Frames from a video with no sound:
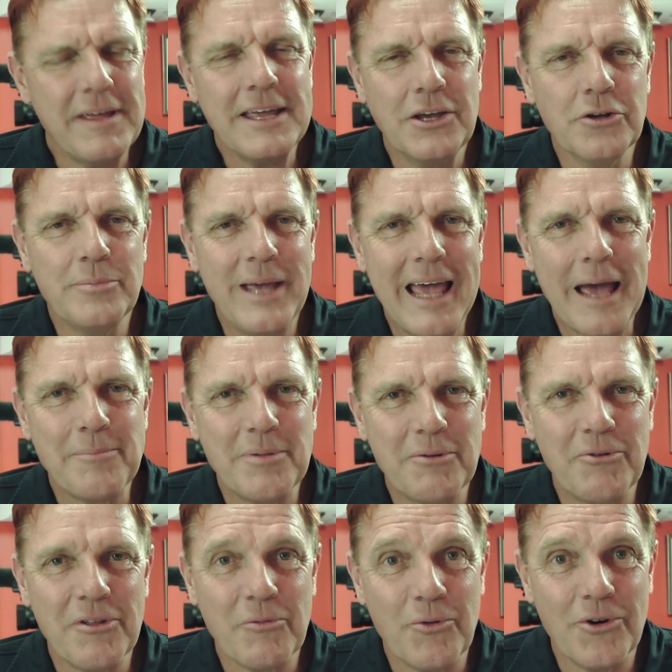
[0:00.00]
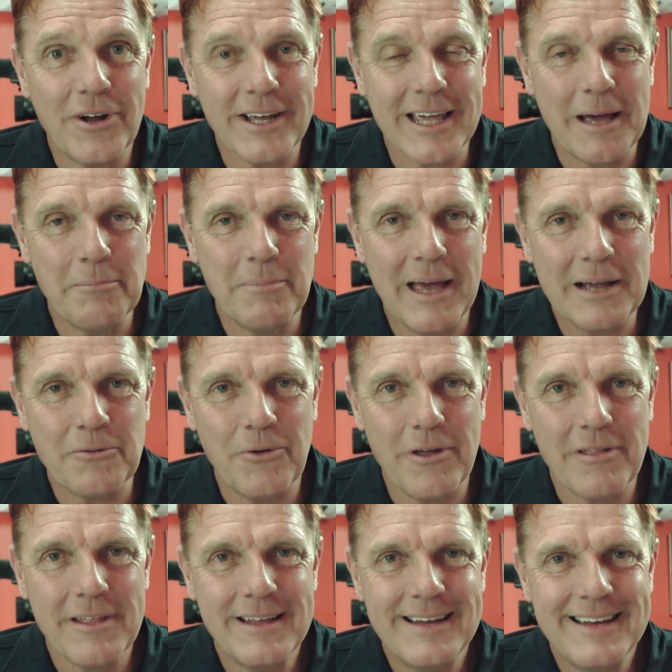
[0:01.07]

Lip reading: you'll be happy with what I come back with.